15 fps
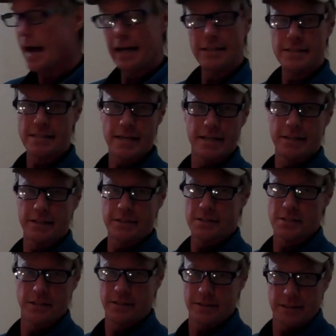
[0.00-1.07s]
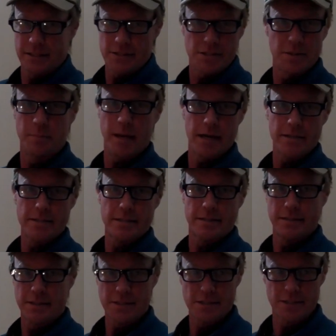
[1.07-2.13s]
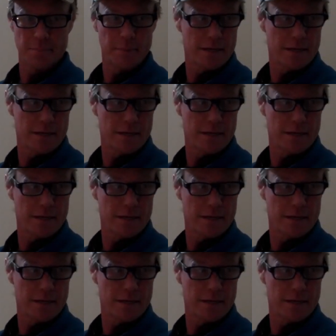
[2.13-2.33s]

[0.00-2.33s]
say that it's the best. This is the best